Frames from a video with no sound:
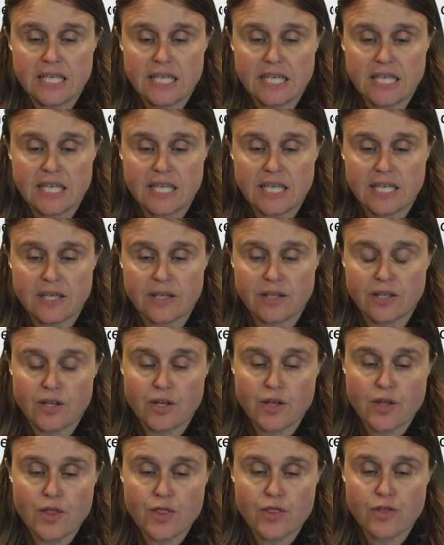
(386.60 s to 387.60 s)

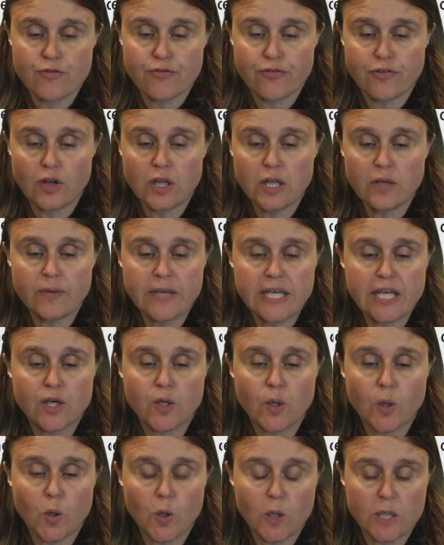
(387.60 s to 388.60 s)
the following
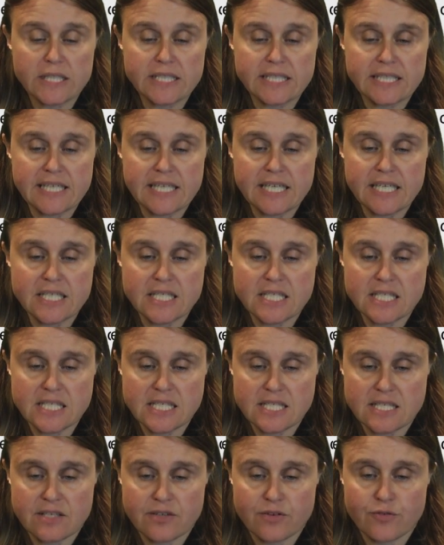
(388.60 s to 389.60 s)
goal
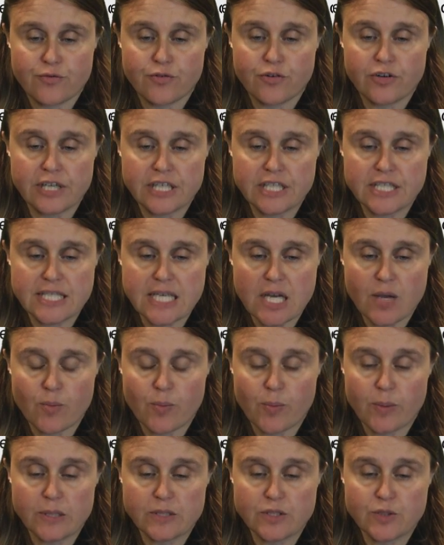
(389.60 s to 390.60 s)
is, for
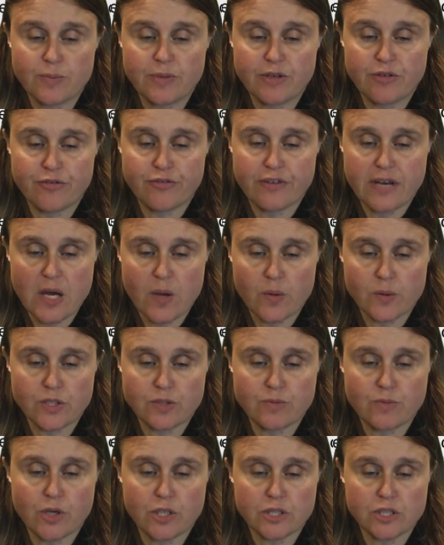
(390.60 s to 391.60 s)
example, to be found
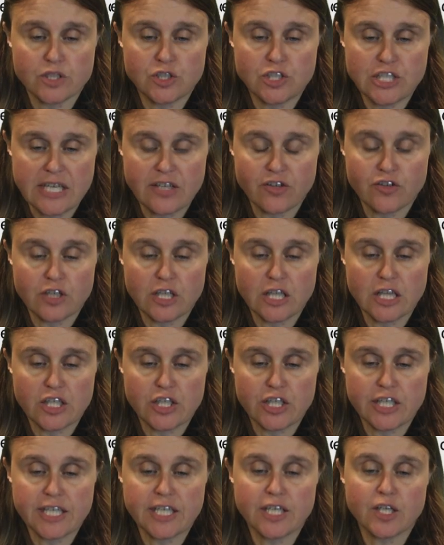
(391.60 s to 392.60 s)
among the general
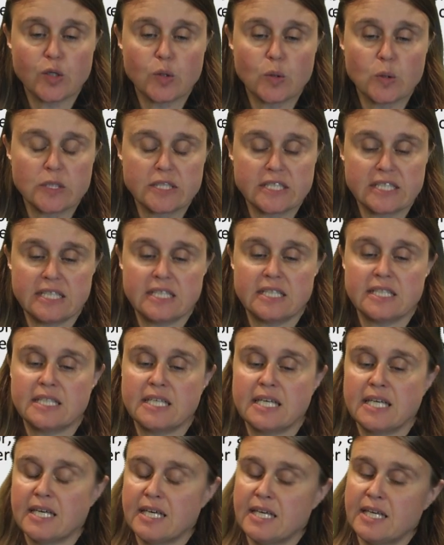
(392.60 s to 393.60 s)
learning goals
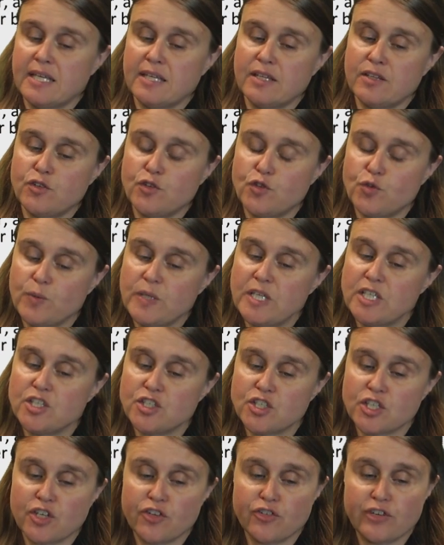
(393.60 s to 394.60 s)
in the
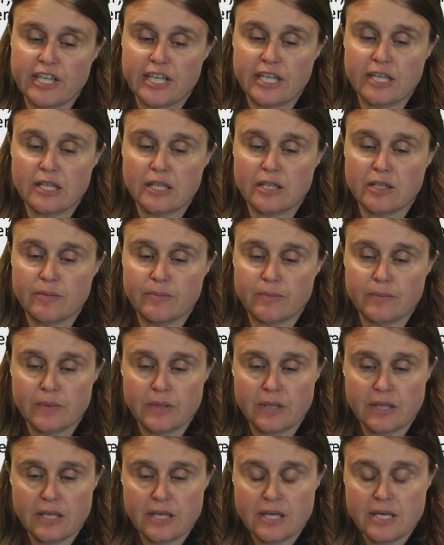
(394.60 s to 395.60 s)
Swedish curriculum,
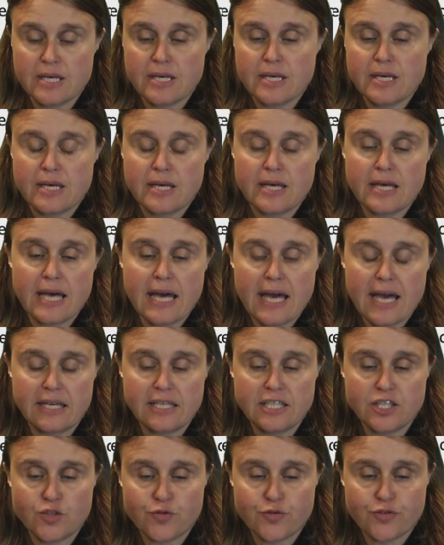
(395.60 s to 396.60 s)

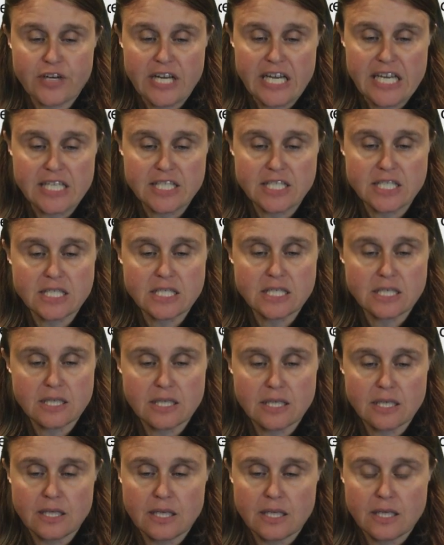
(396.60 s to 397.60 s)
and is phrased
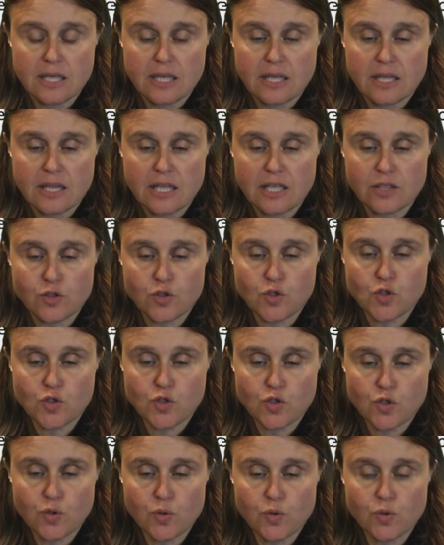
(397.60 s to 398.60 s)
that the
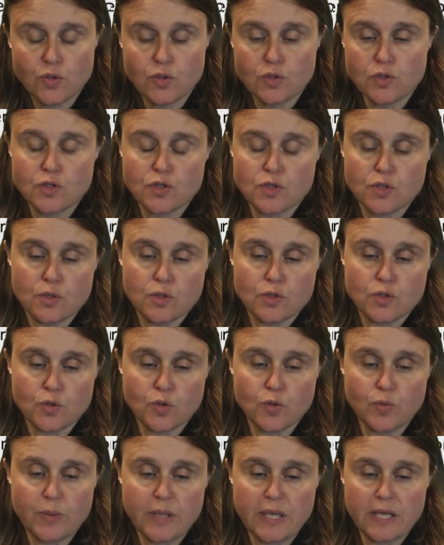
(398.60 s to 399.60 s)
students
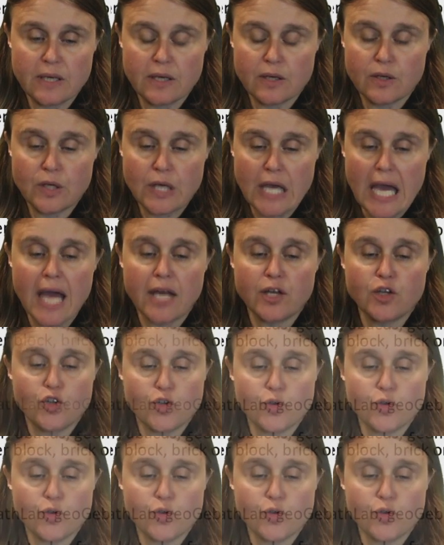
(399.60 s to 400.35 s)
can